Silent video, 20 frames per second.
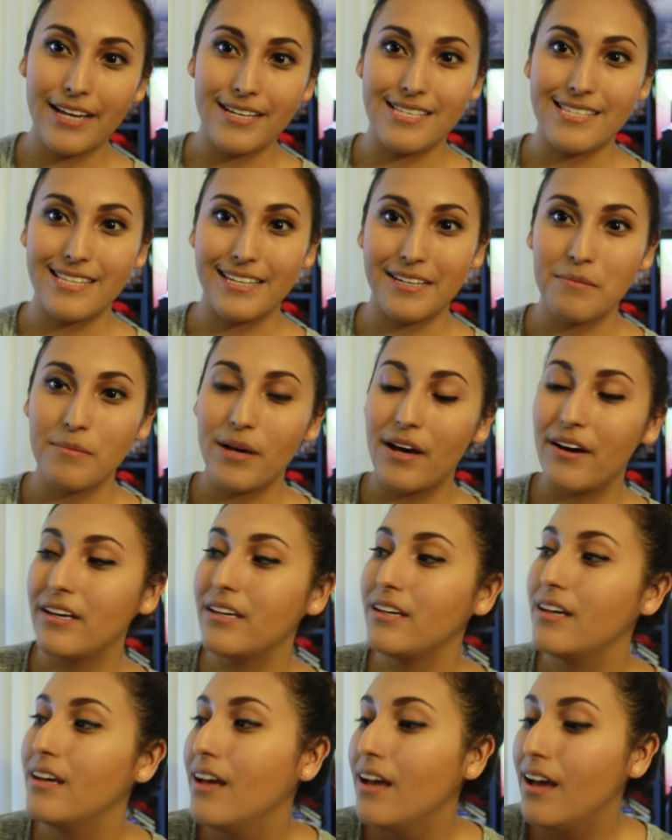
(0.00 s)
a nice thing about
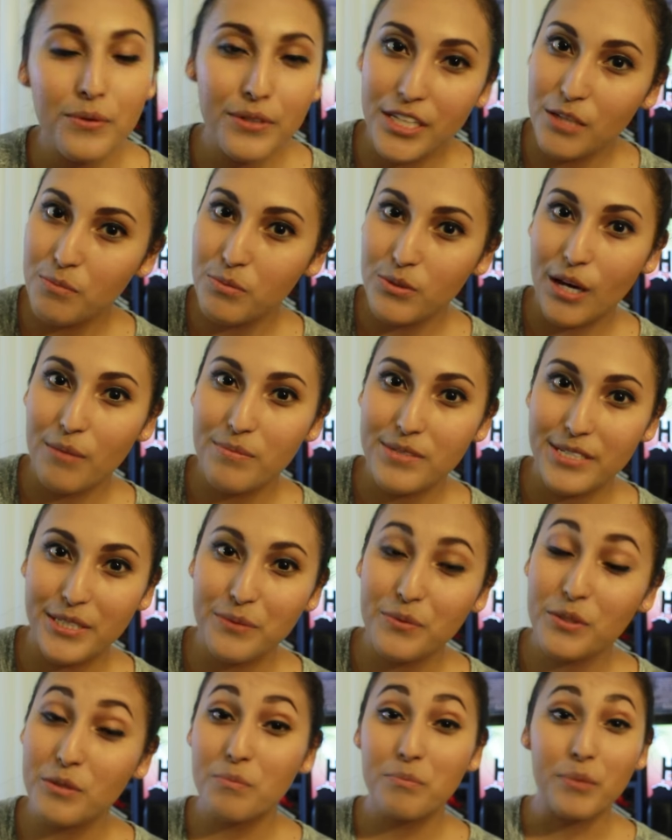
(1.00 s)
it. I will keep you
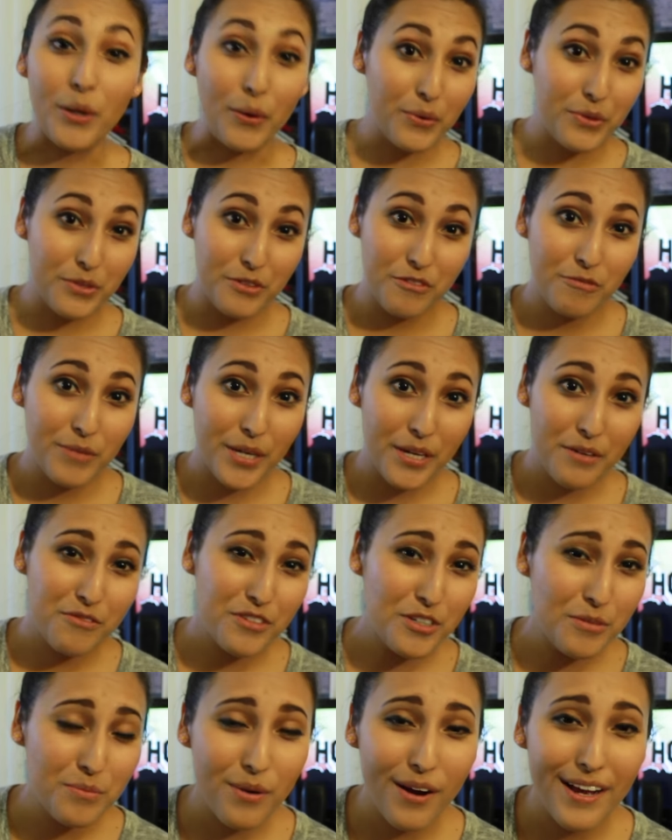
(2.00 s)
updated with both of my
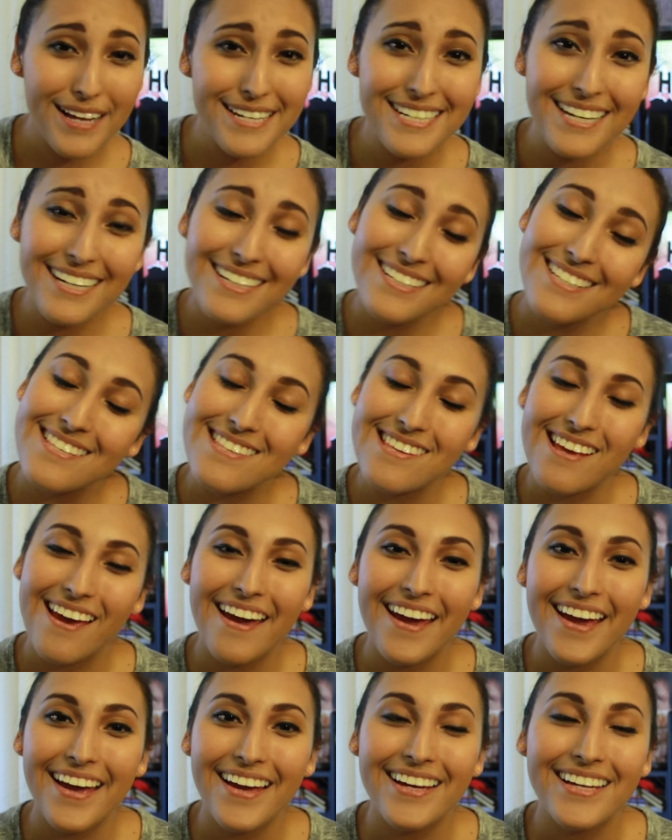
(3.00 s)
film projects,
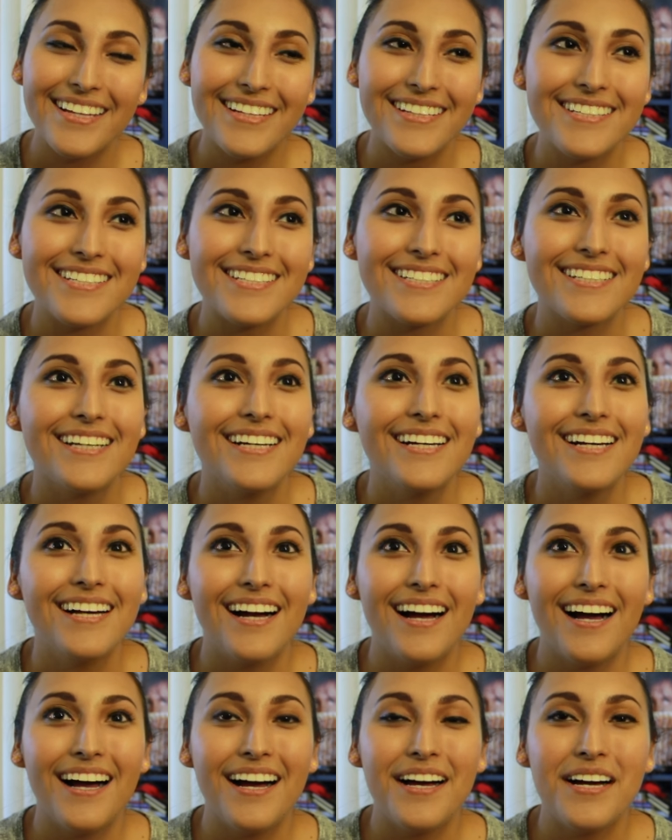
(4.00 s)
and
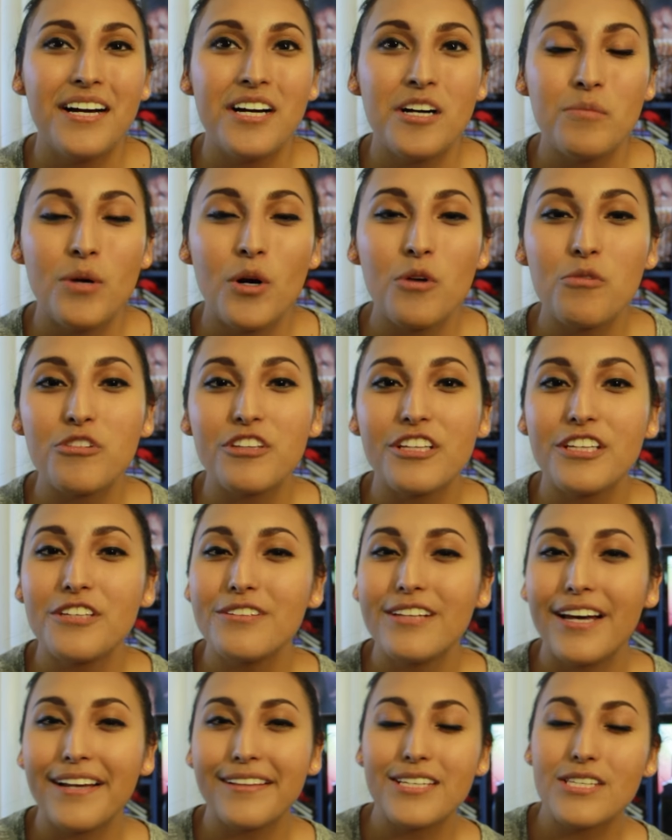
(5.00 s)
Um, hopefully
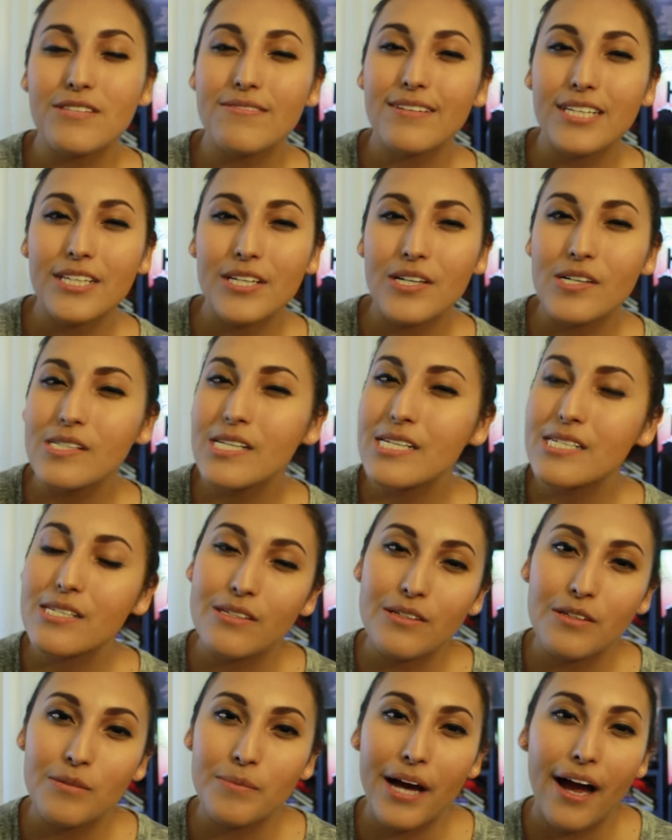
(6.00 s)
you like this video and this
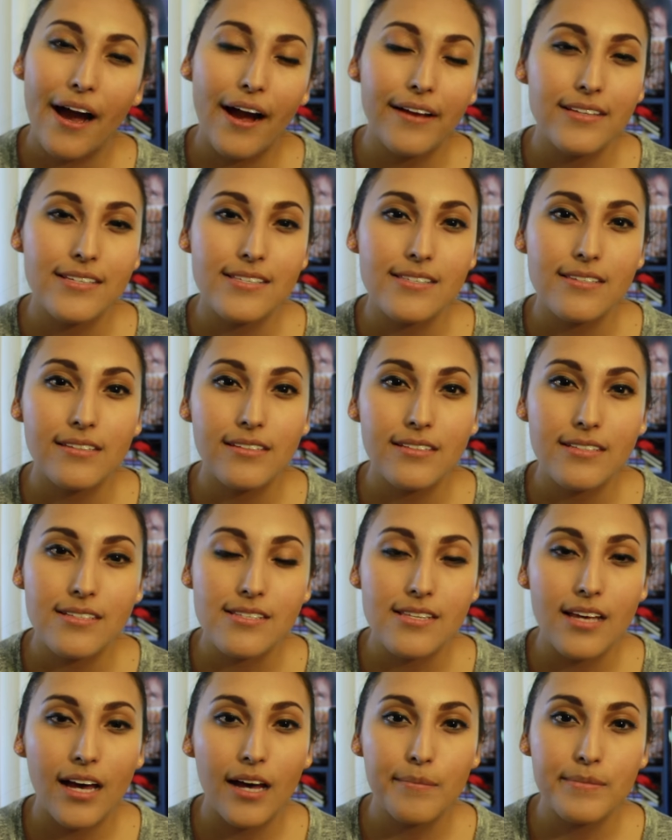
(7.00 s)
little behind the
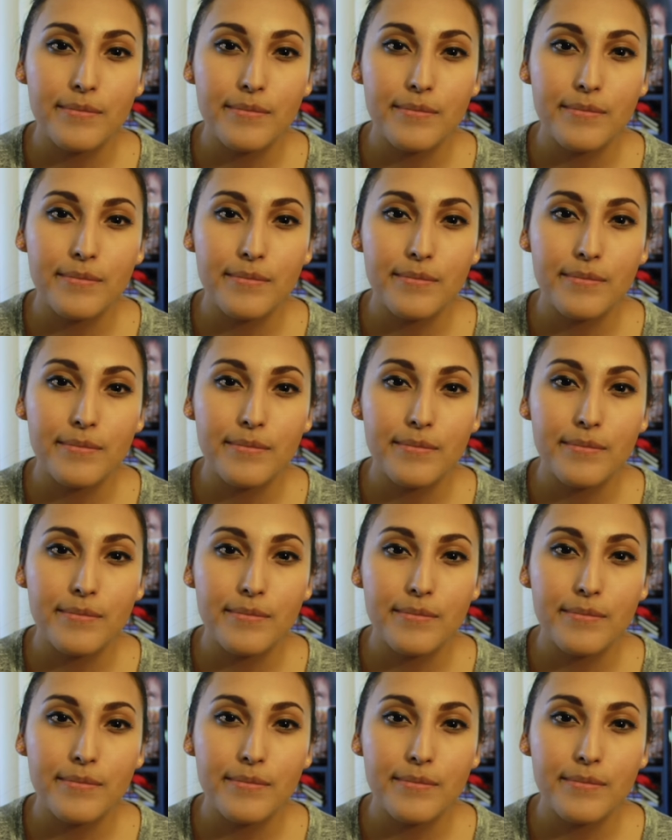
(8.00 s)
scenes